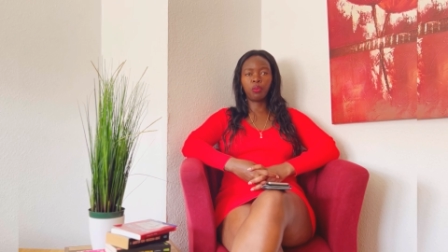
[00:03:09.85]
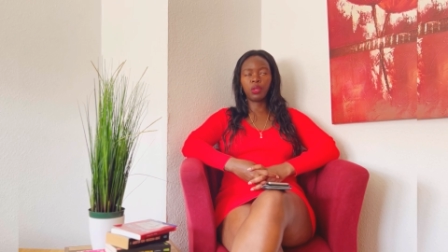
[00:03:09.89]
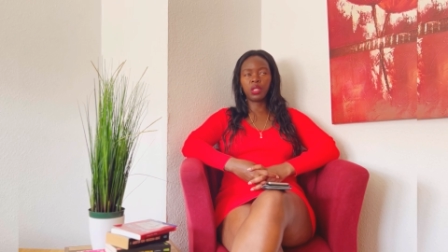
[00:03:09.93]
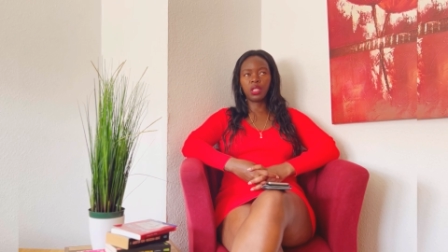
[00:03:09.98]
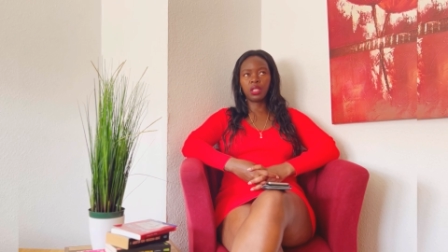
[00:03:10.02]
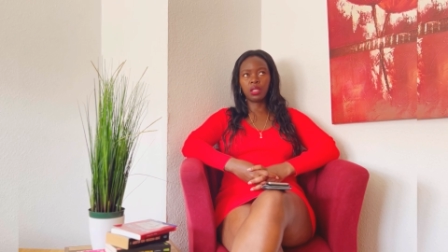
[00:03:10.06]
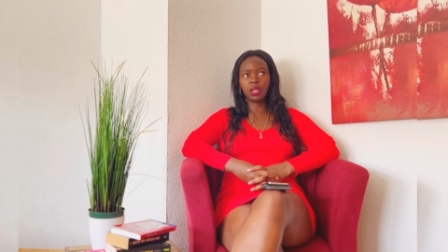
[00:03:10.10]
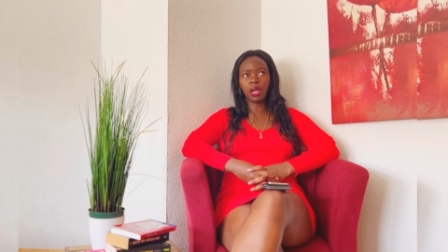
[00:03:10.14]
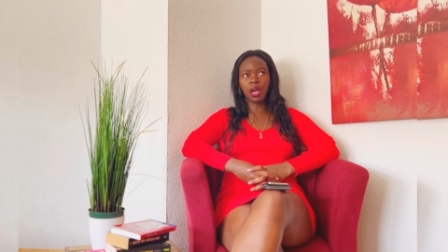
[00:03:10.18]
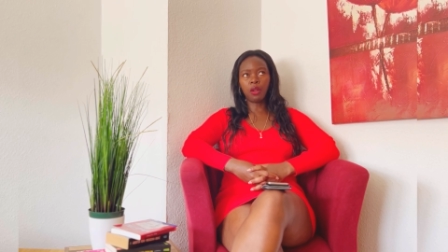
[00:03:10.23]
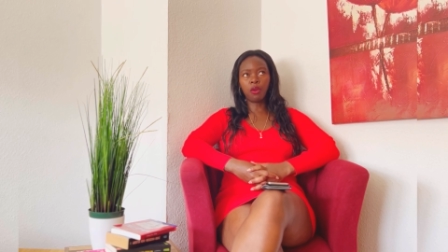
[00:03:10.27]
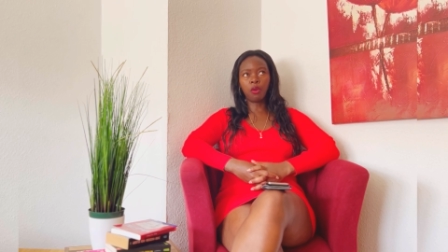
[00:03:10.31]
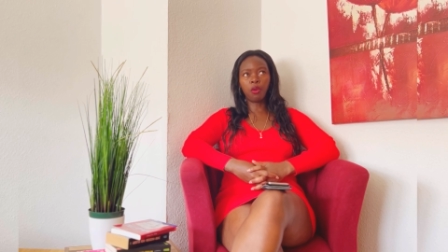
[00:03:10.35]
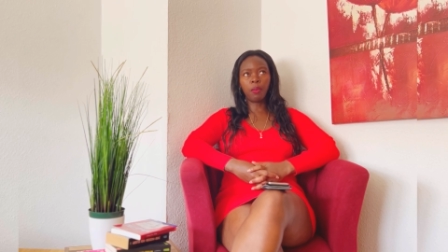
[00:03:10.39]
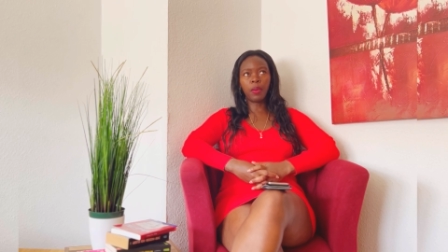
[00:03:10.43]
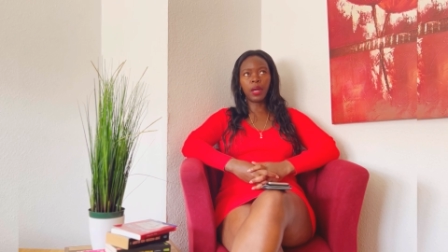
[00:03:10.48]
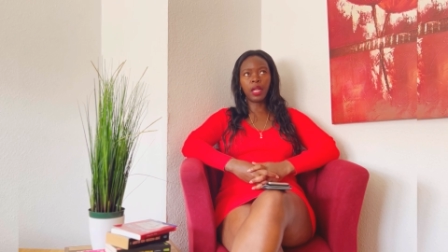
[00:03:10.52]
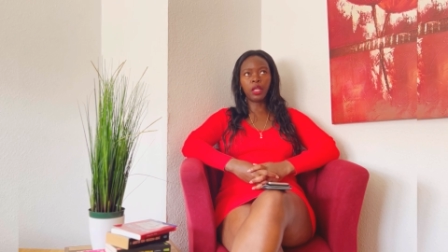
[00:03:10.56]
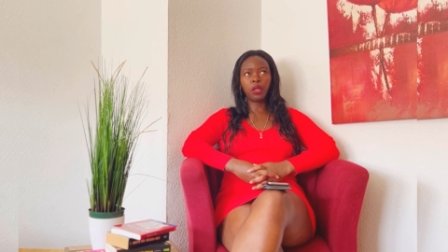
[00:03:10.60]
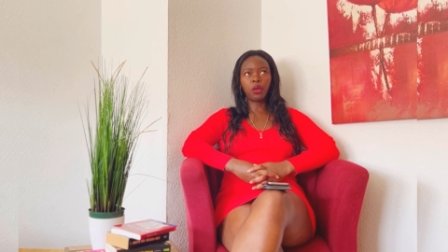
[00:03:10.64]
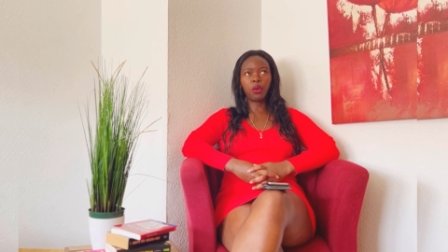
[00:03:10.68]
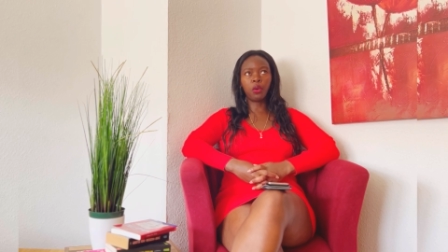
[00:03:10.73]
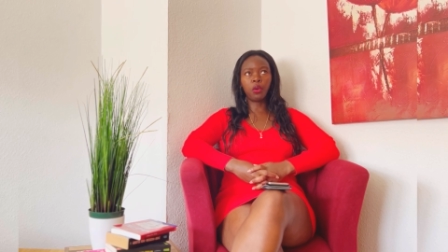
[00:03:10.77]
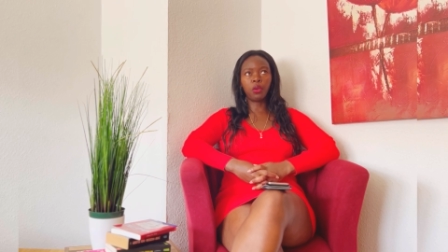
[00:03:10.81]
which are
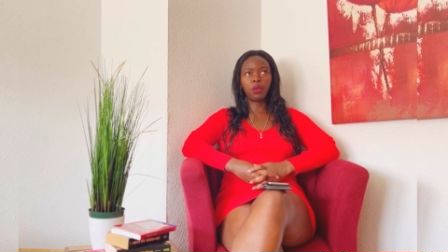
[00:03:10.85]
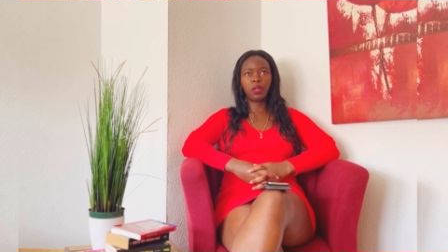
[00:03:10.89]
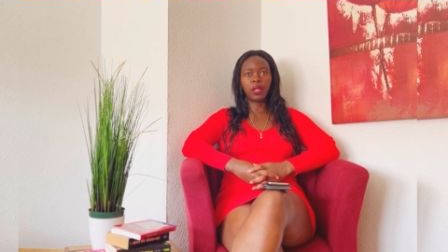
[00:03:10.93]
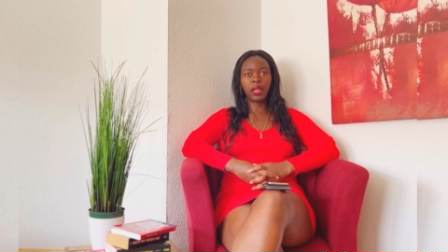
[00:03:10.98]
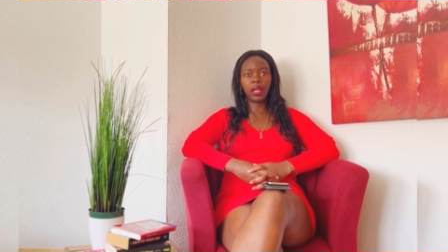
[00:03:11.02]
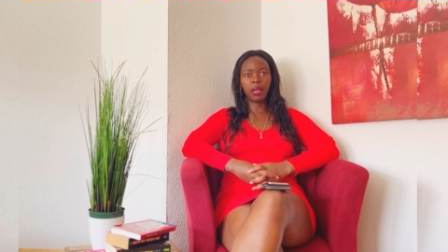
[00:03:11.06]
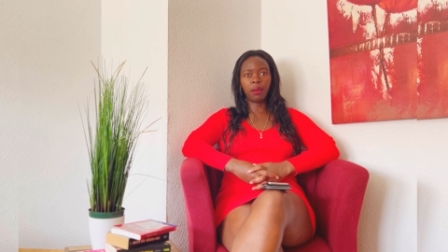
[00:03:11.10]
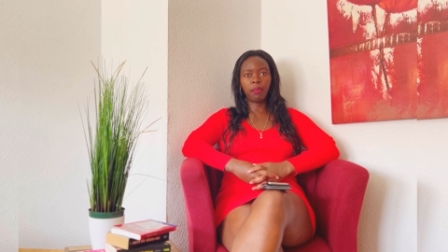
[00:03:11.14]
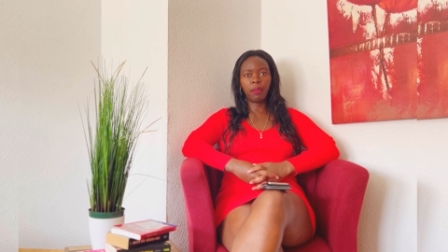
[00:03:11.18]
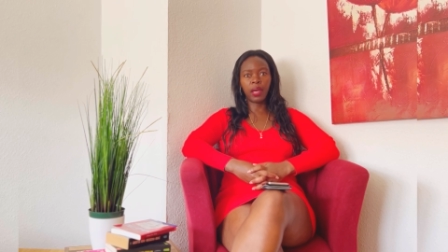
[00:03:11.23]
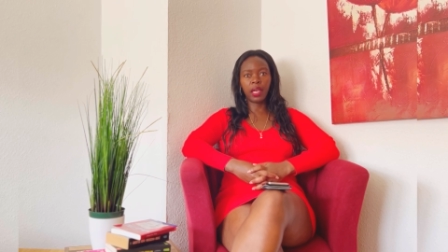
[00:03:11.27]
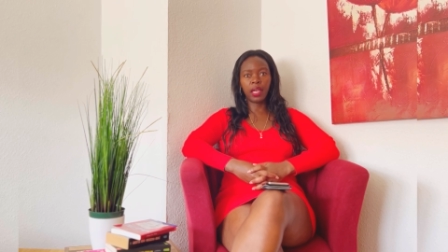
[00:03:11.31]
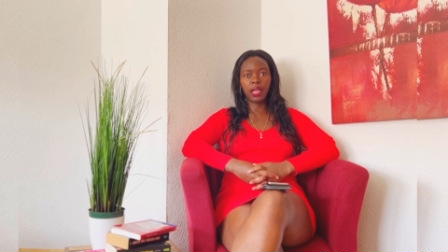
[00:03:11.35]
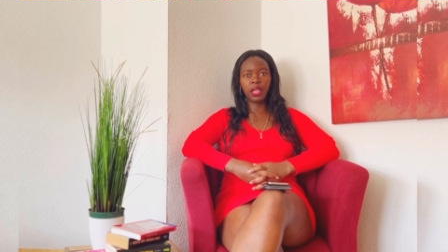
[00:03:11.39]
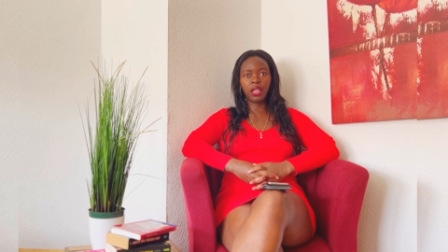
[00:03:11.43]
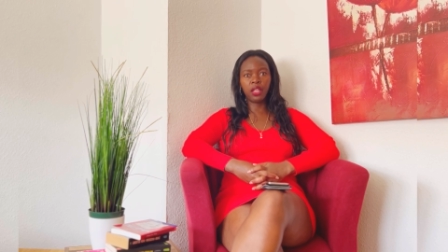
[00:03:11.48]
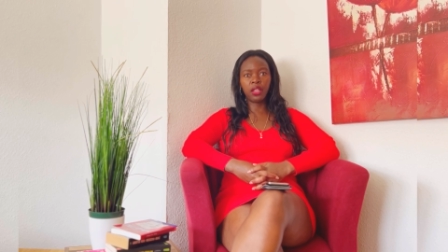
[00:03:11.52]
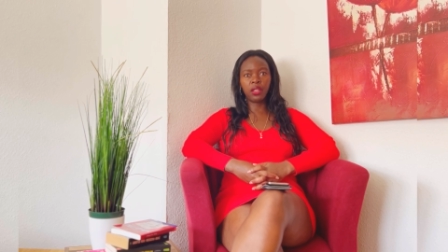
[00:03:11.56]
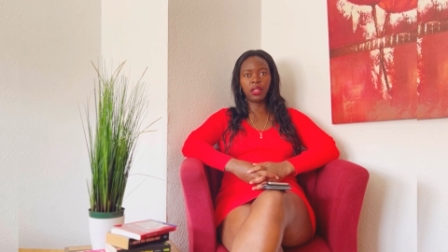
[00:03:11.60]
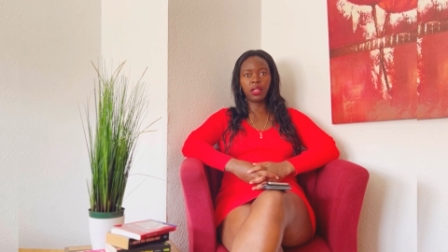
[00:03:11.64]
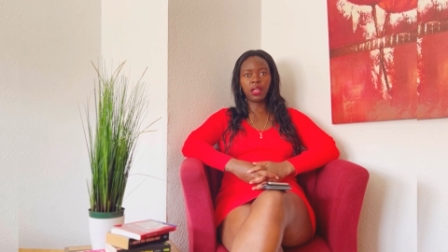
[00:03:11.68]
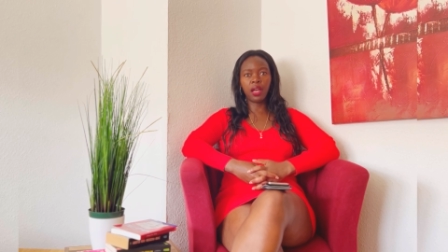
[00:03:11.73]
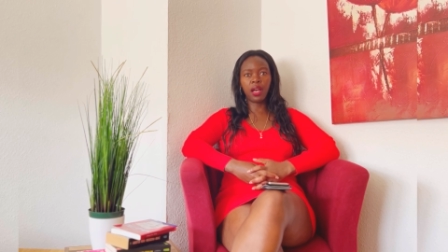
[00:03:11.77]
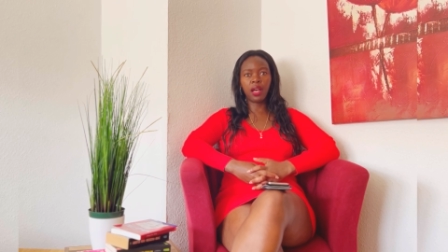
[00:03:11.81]
normally owned like by
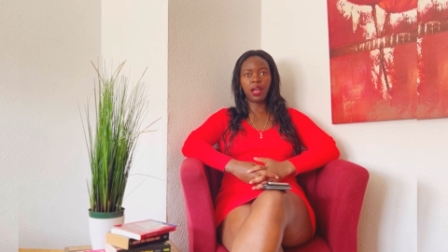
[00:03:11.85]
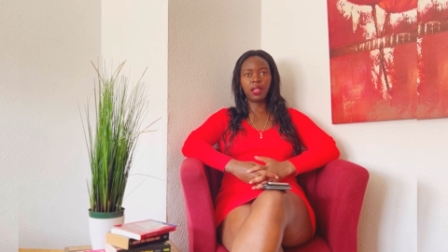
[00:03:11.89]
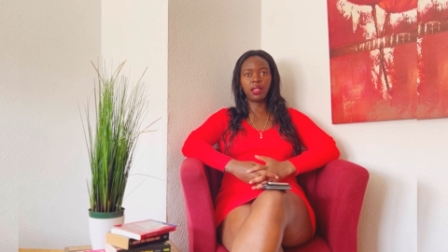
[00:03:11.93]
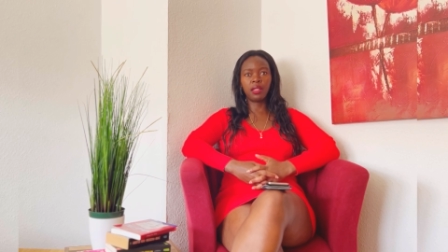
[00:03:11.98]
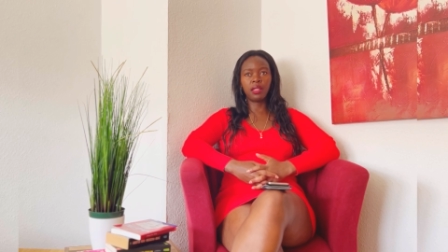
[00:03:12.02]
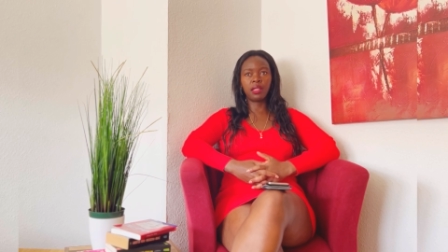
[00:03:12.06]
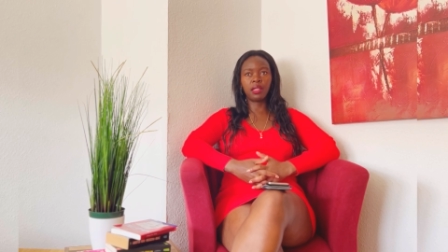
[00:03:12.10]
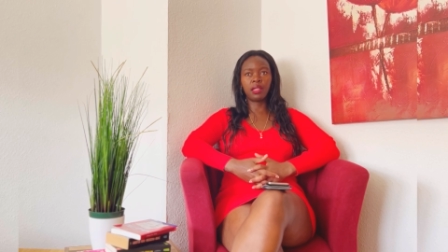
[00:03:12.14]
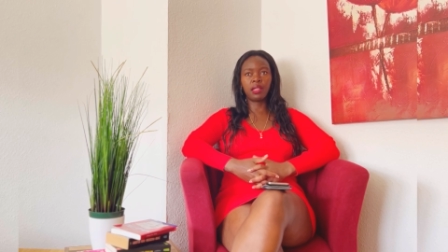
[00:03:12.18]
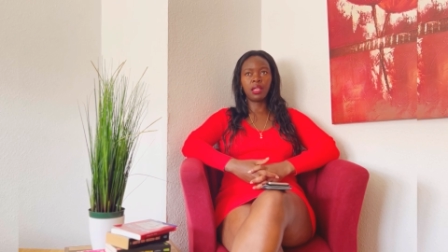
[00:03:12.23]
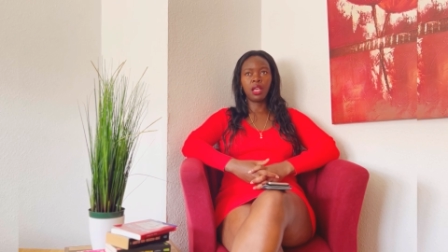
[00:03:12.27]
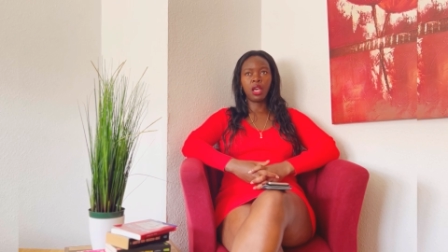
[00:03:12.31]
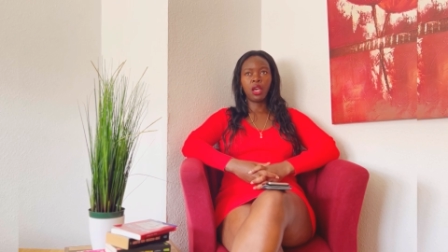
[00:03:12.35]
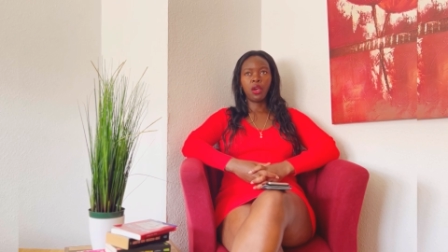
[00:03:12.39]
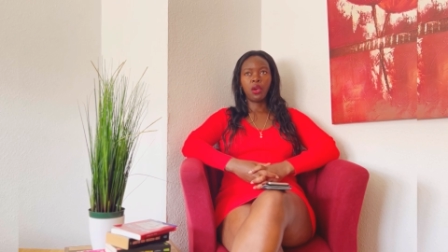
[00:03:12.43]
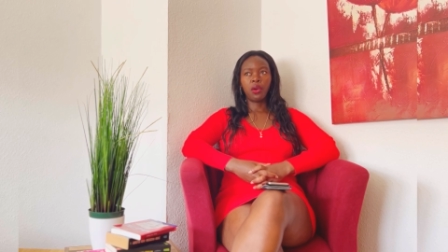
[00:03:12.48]
Indians,